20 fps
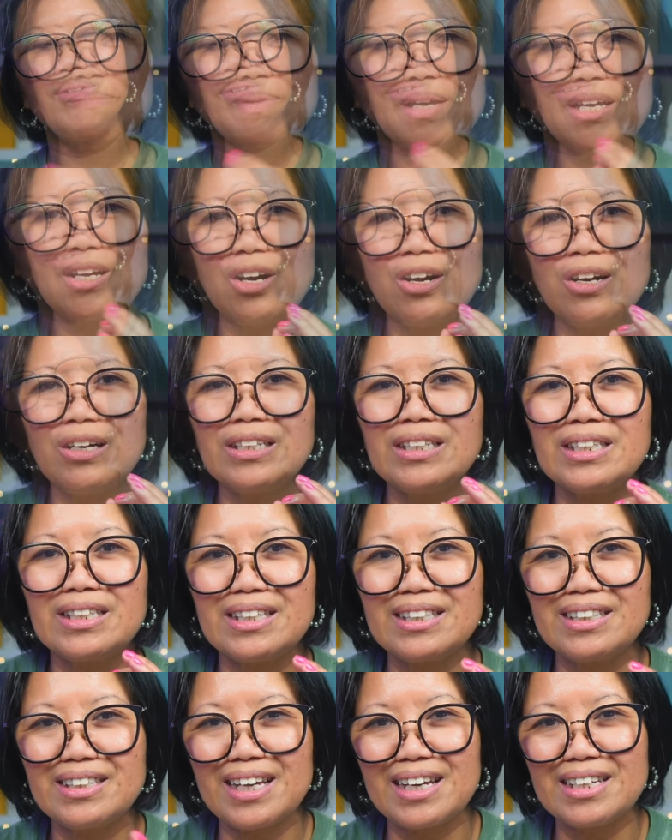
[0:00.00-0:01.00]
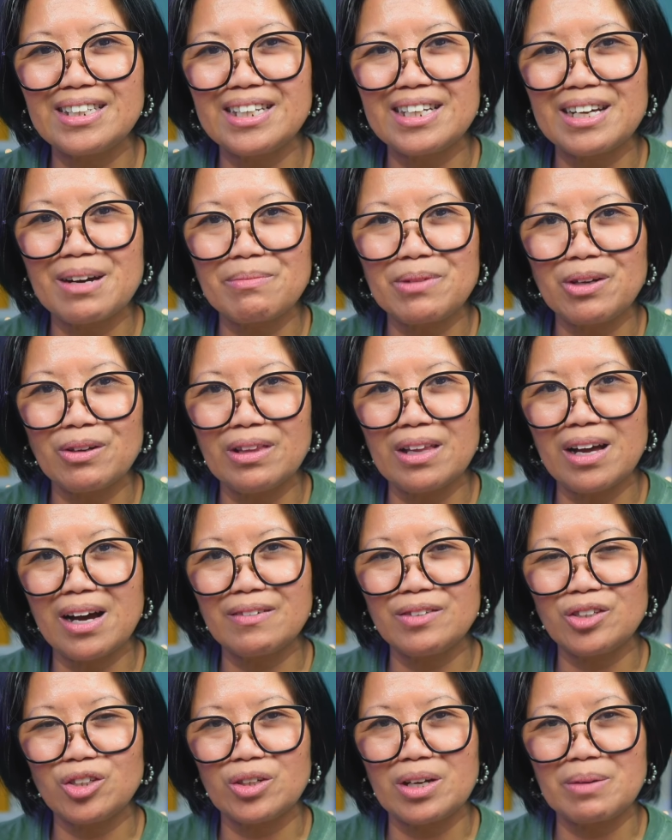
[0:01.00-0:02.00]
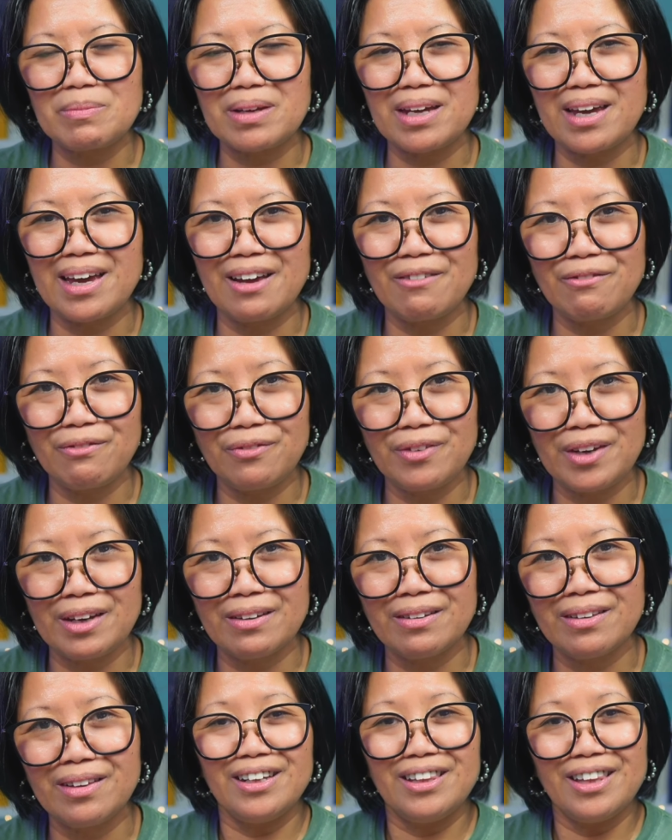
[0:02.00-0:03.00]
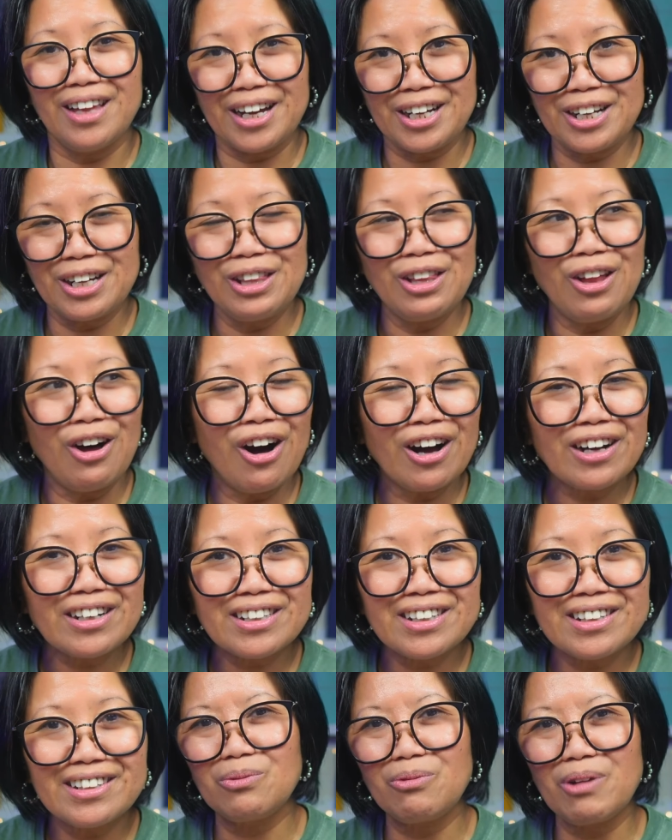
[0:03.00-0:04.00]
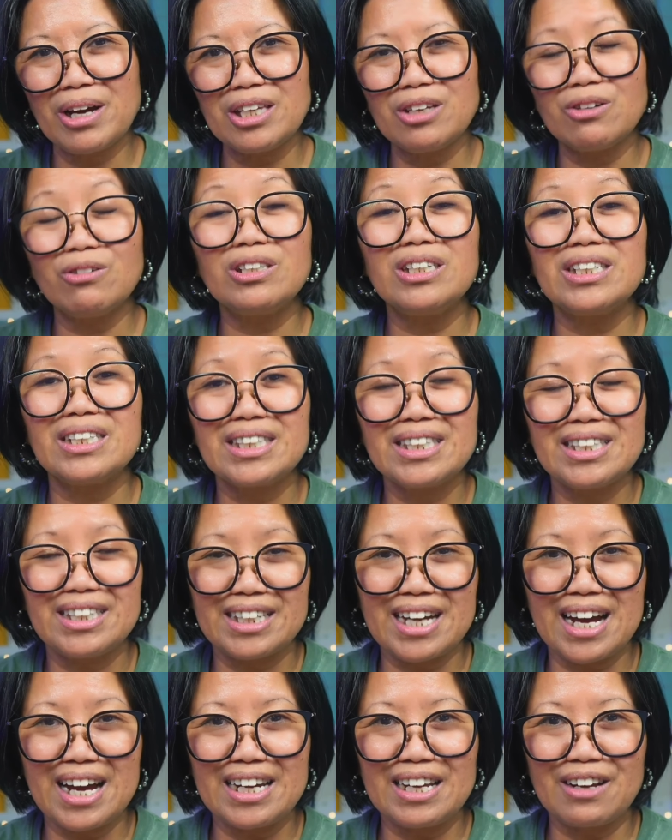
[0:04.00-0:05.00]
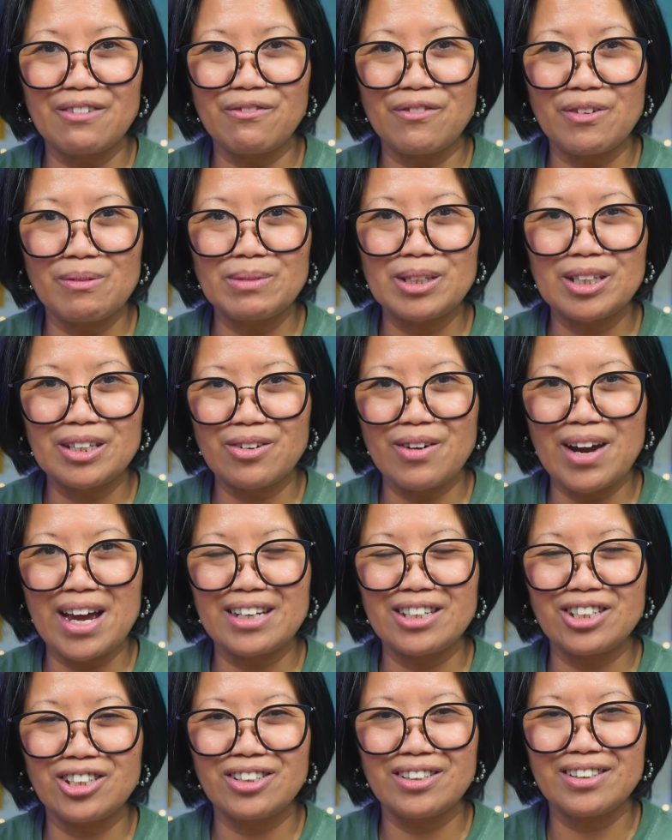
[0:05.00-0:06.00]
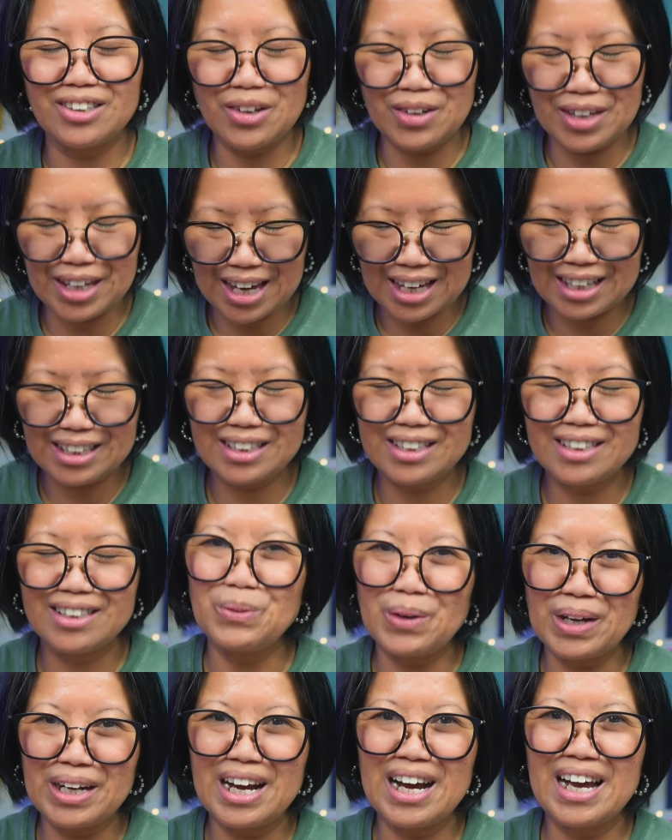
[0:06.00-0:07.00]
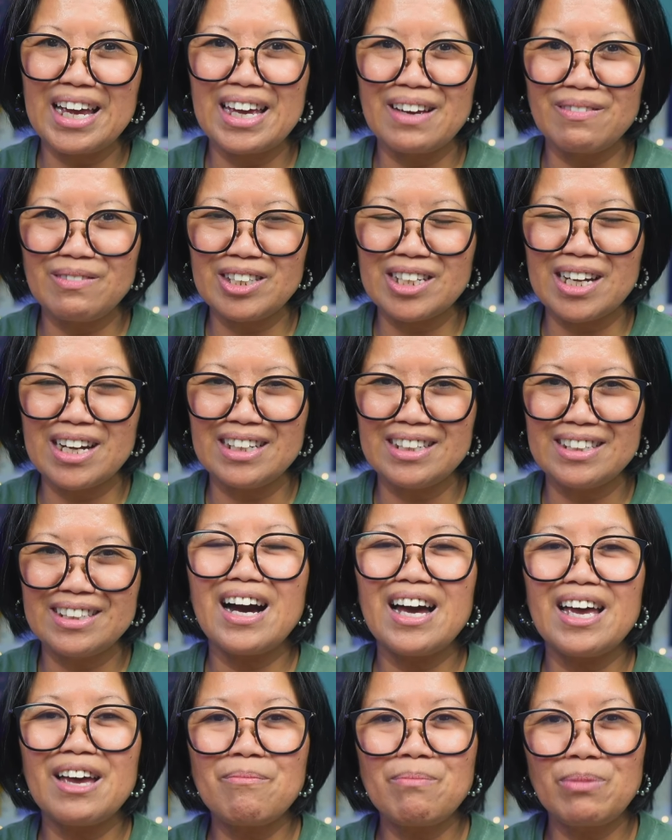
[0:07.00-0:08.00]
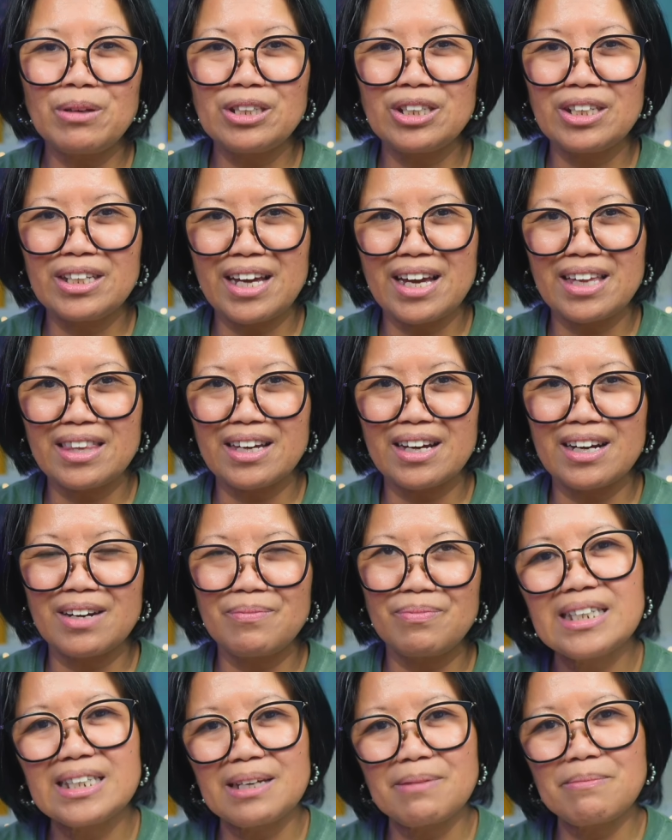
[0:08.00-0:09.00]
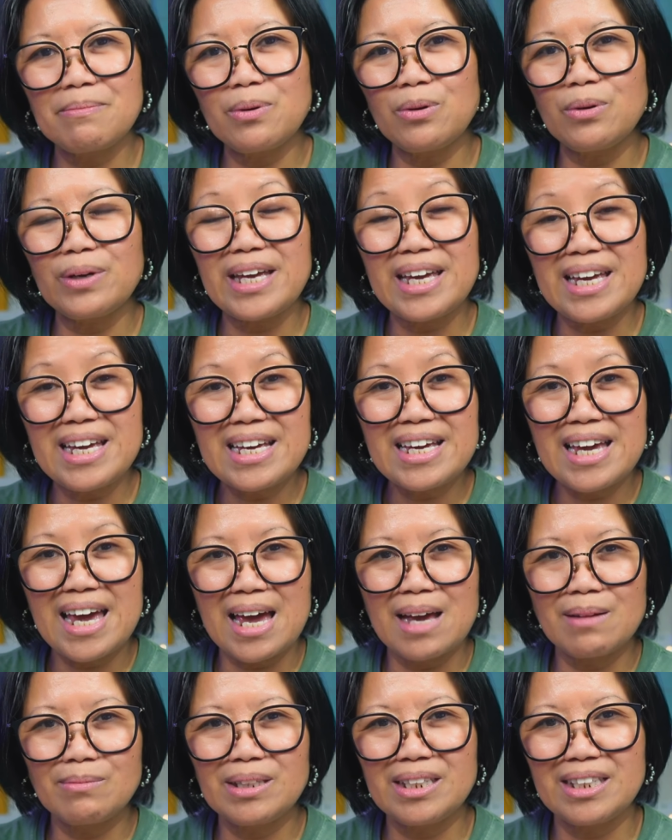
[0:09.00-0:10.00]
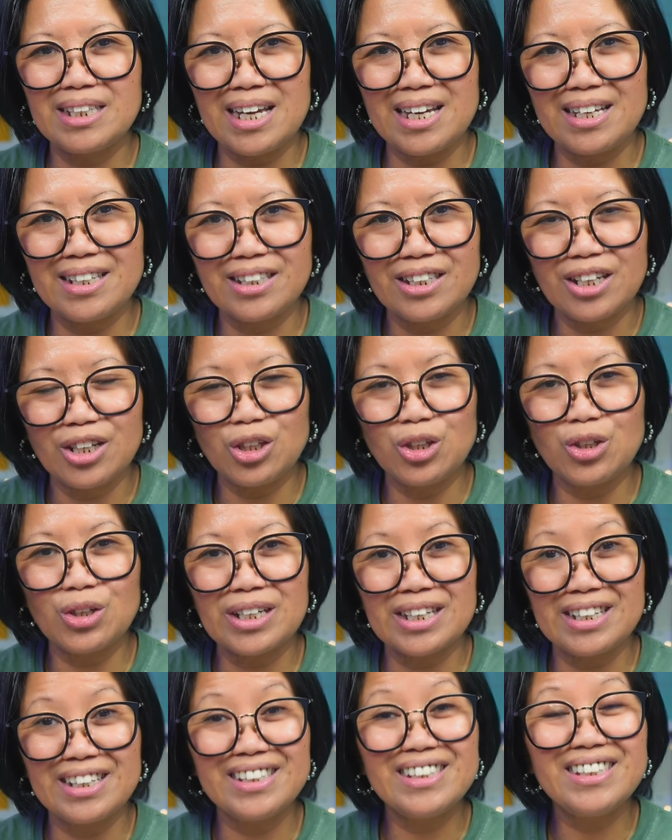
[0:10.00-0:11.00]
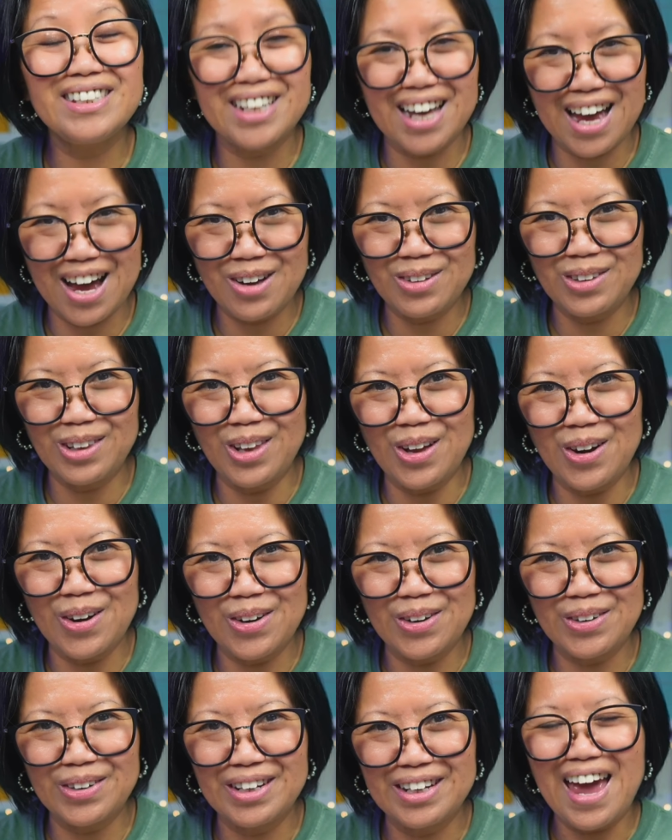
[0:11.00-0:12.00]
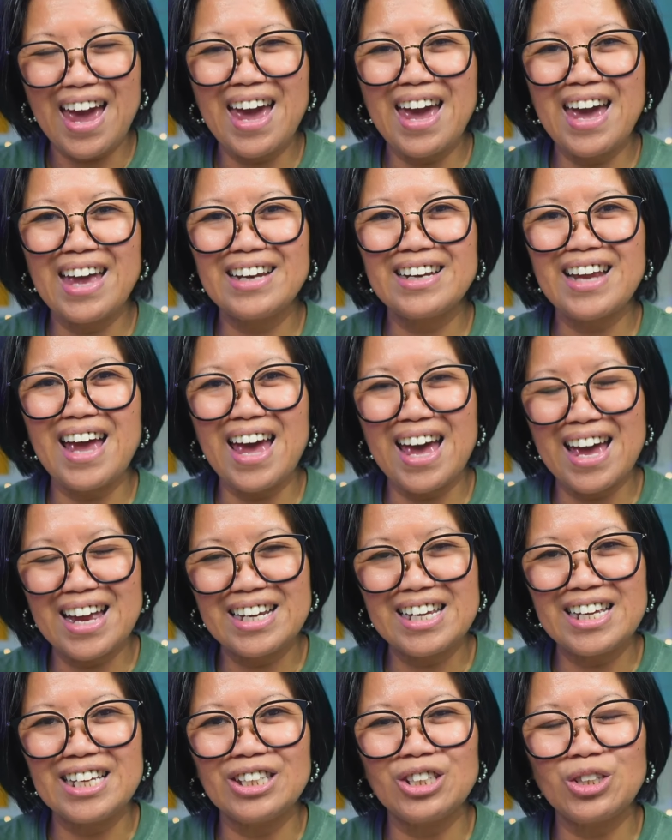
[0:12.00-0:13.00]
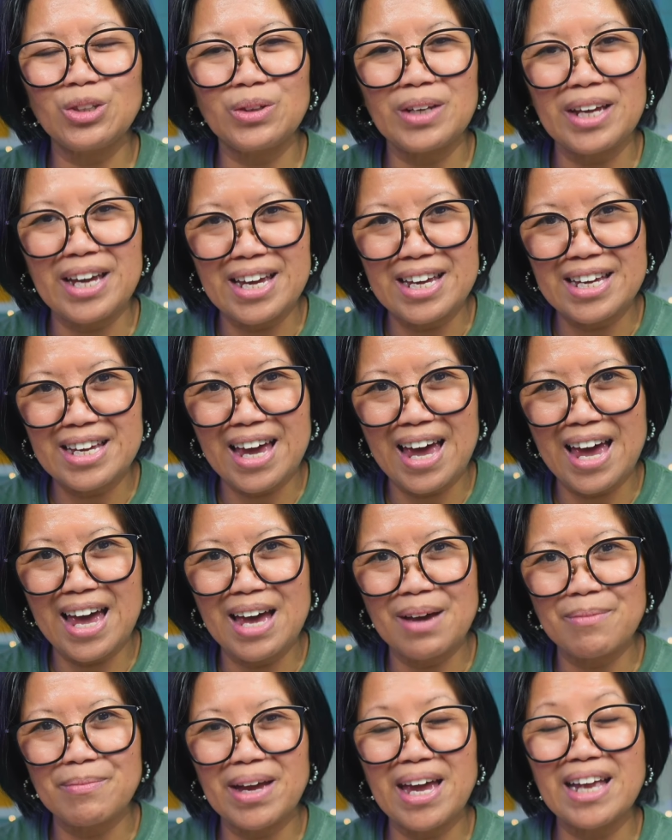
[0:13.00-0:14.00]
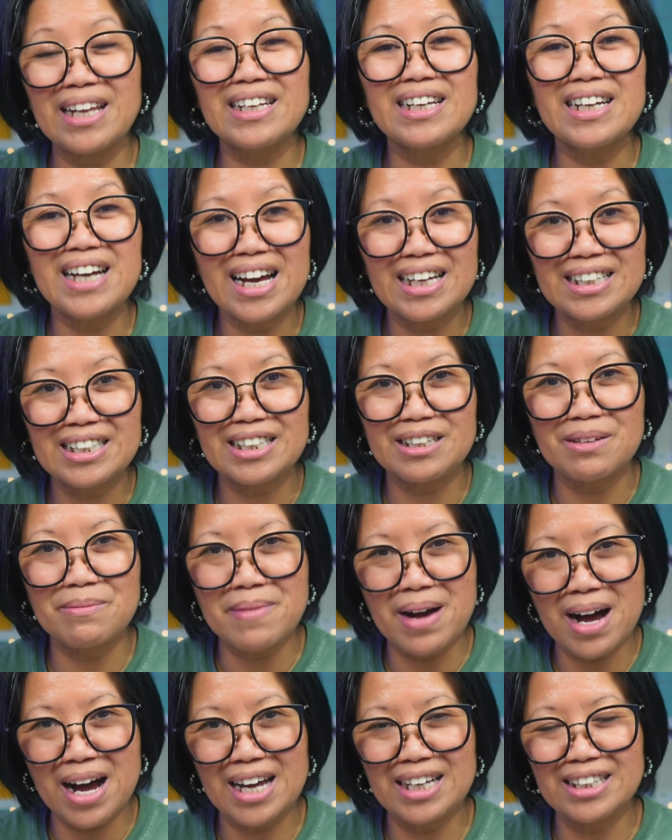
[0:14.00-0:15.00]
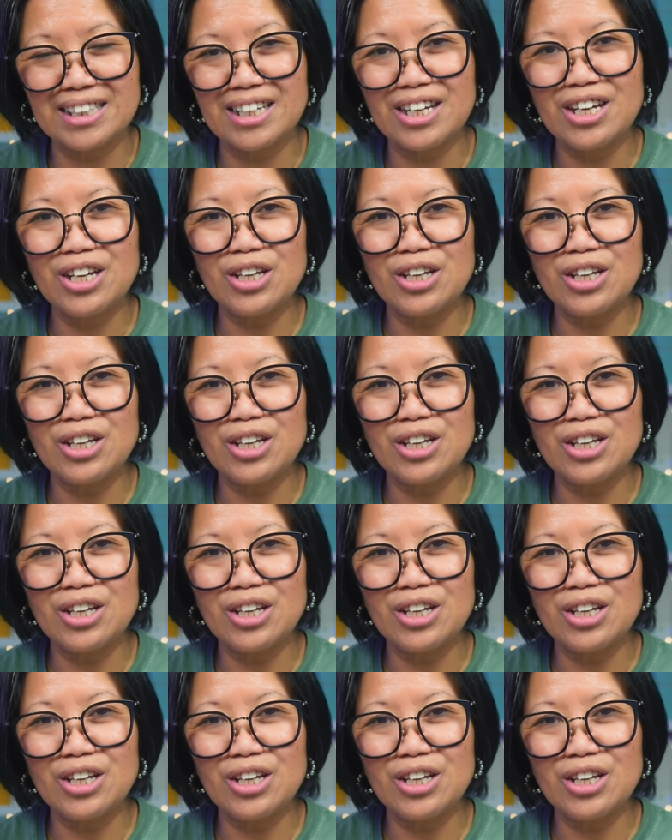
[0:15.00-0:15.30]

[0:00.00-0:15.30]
because setting up your live stream can feel like a lot when you're just starting from scratch. So guess what I have done? I have put together simple Ecamm scenes you can download and add into Ecamm and customize